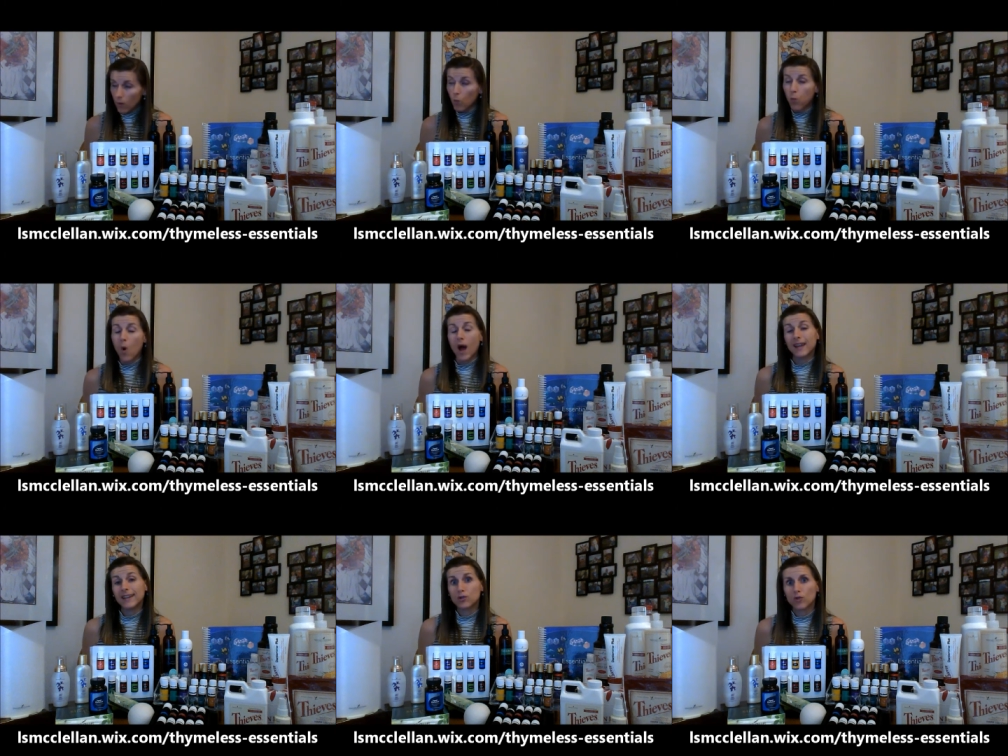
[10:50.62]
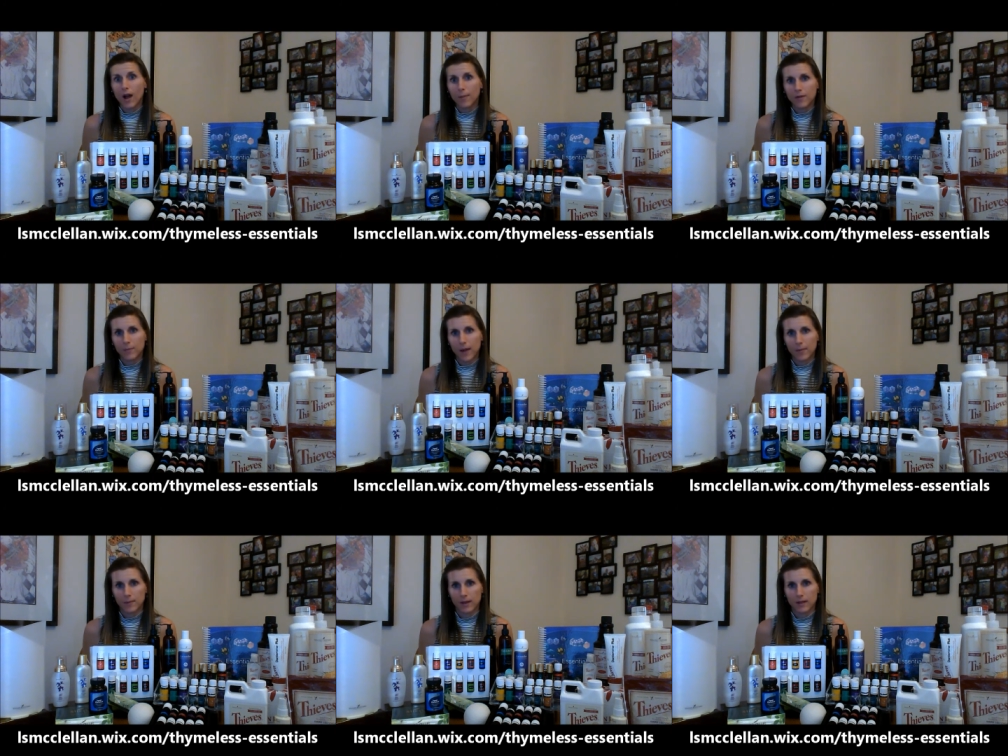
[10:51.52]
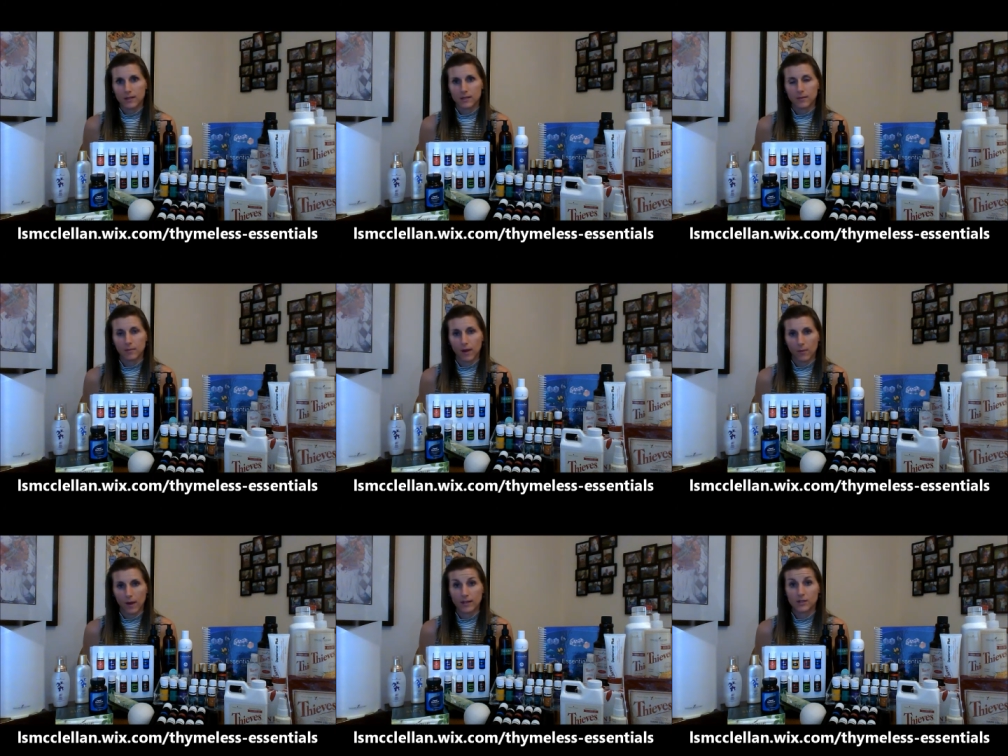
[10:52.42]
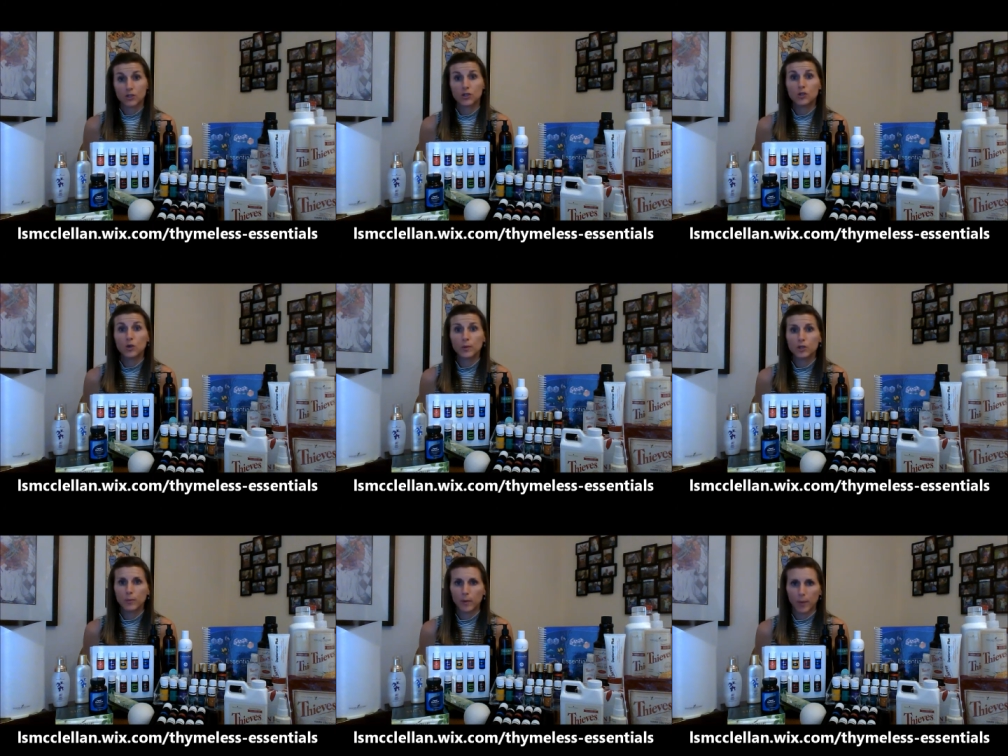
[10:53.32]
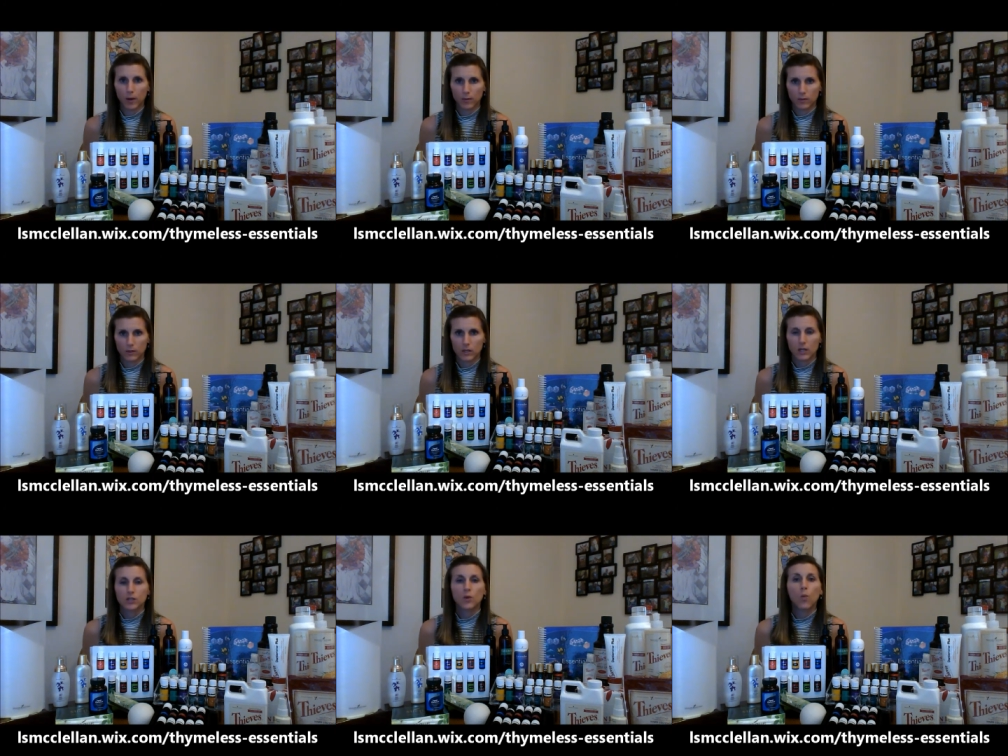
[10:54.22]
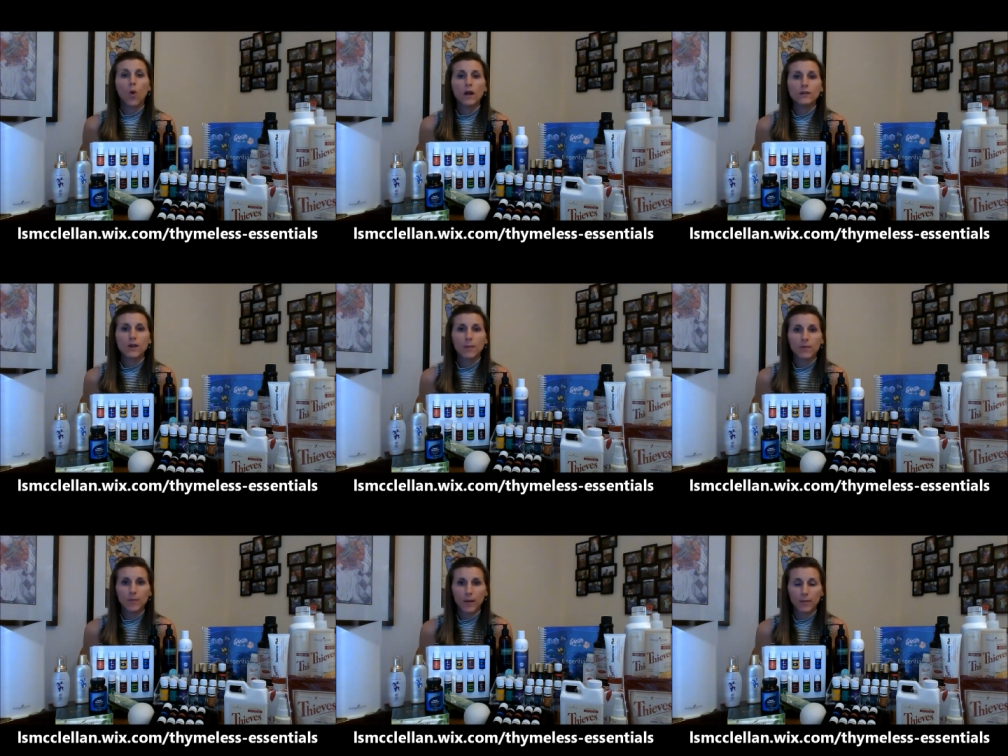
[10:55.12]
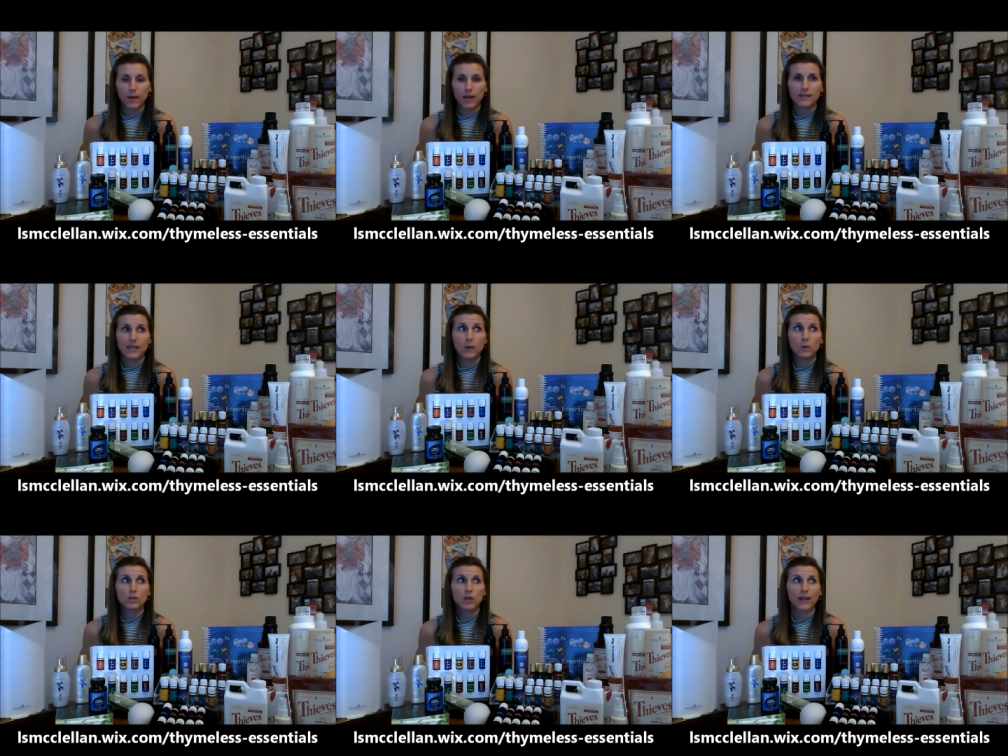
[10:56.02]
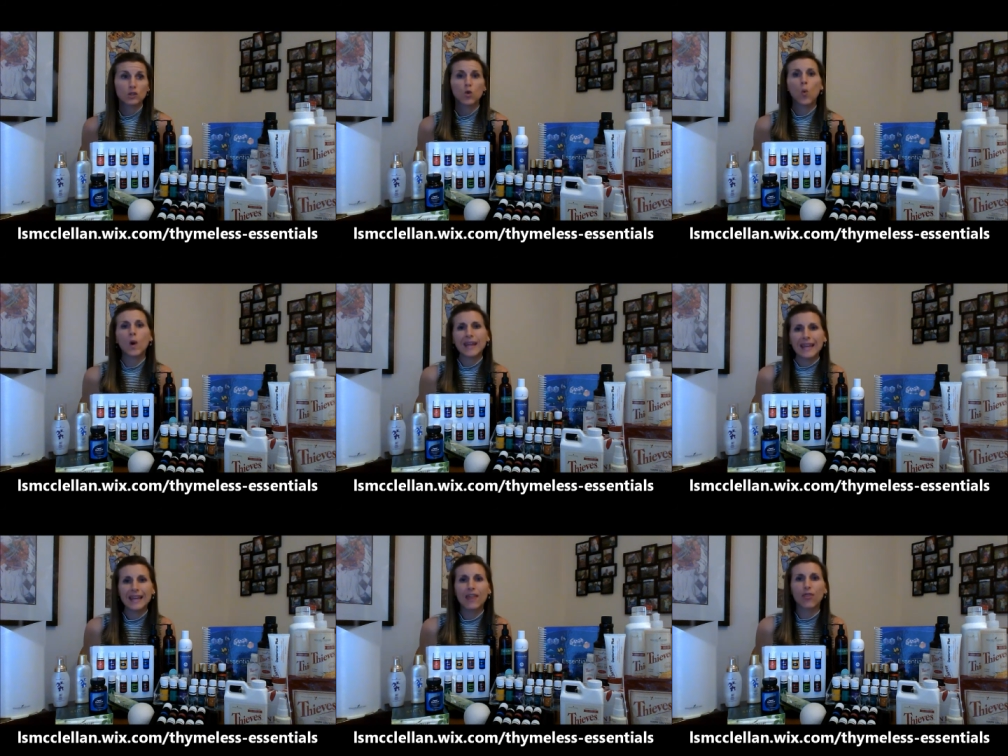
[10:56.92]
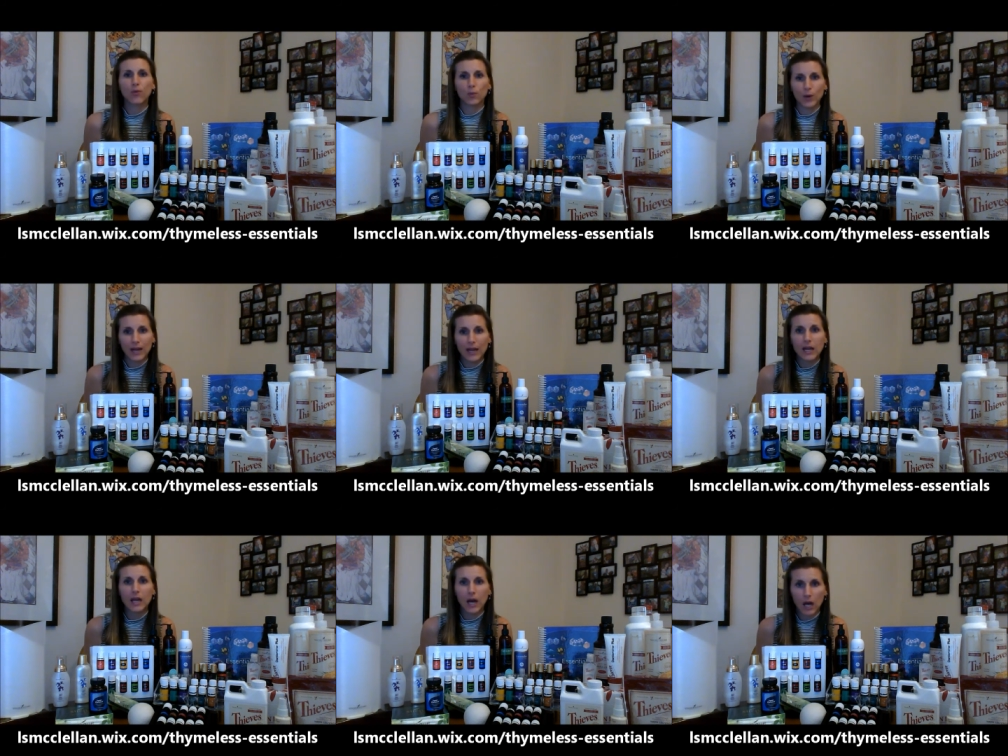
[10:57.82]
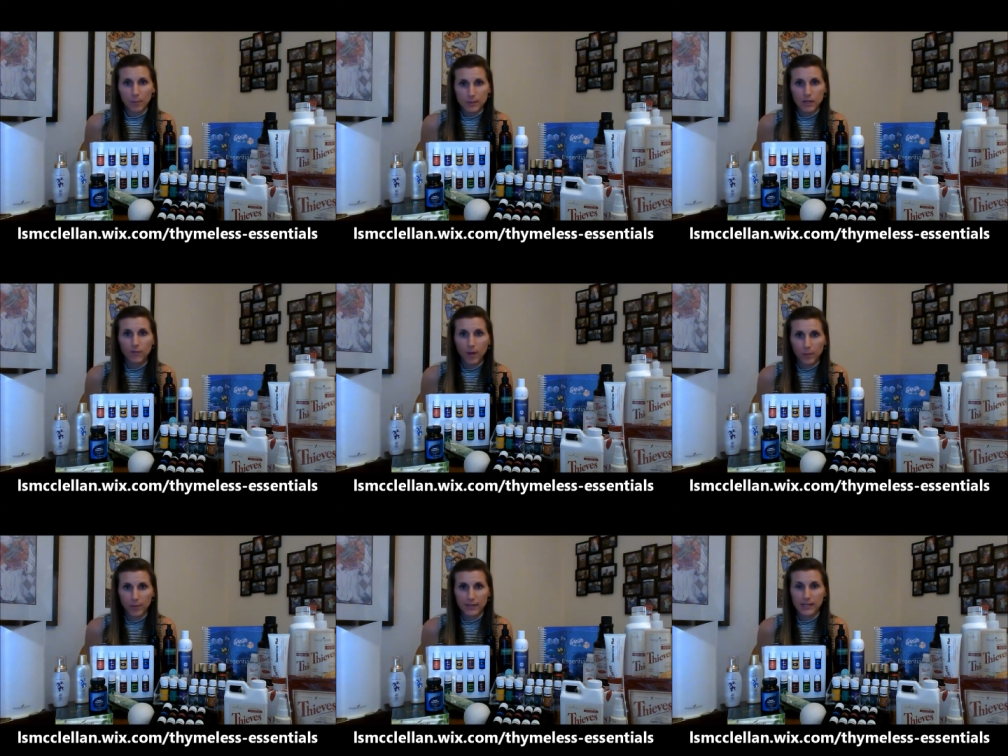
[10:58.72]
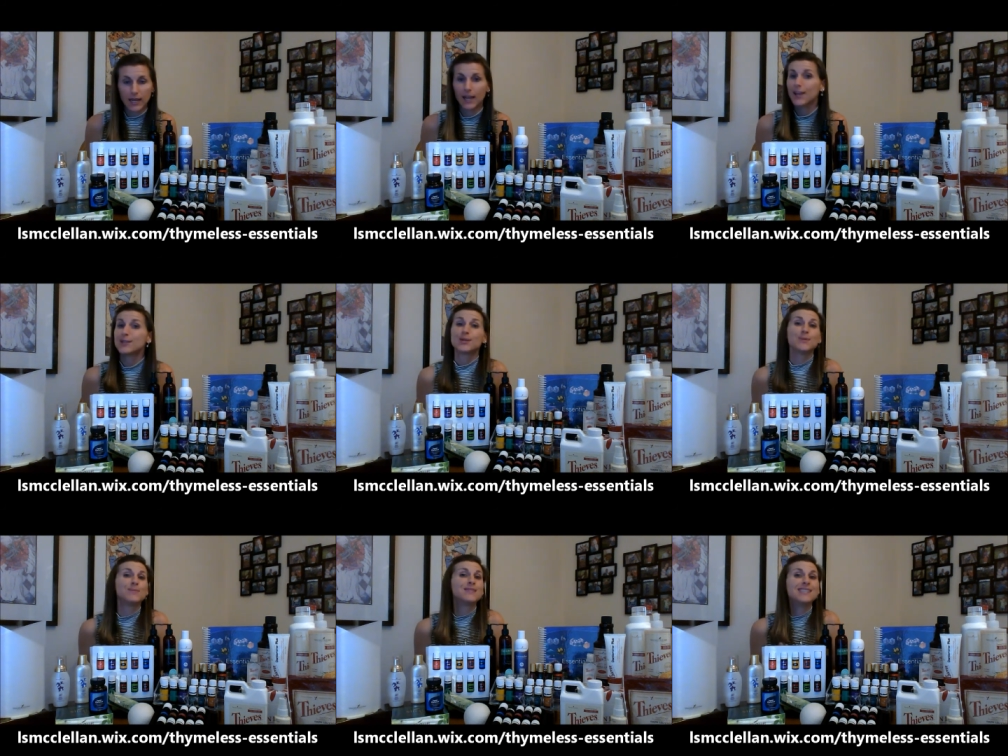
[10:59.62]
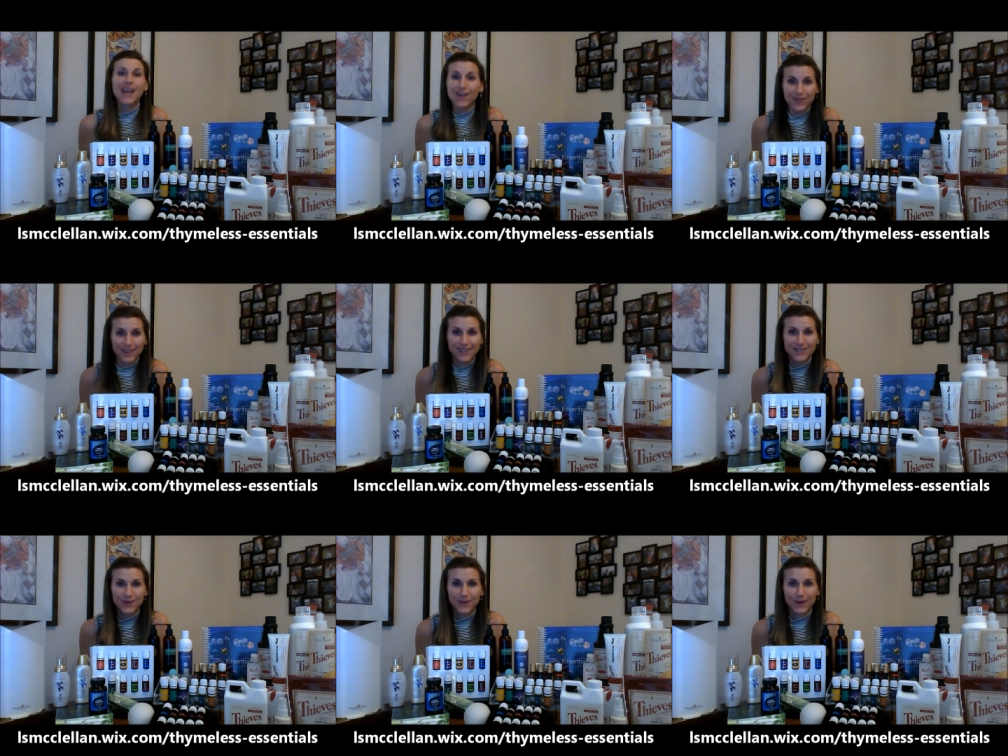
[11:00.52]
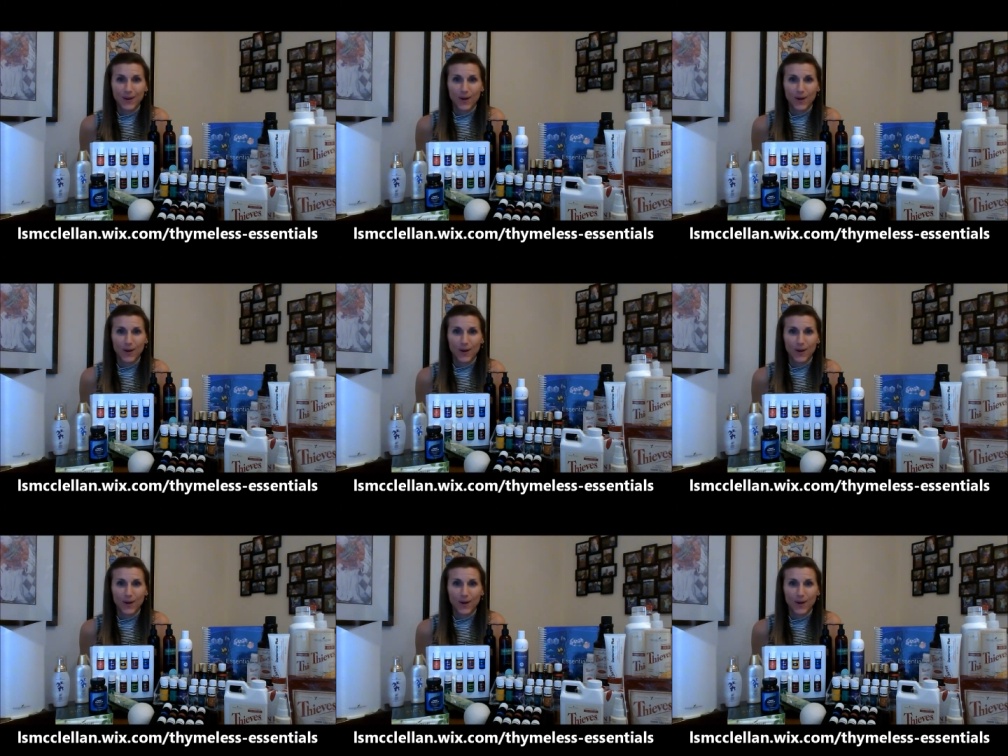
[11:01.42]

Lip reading: 1 drop of peppermint, by the way, it's super, super potent. So 1 drop of peppermint is equal to like 23 cups of peppermint tea. So you definitely don't want to go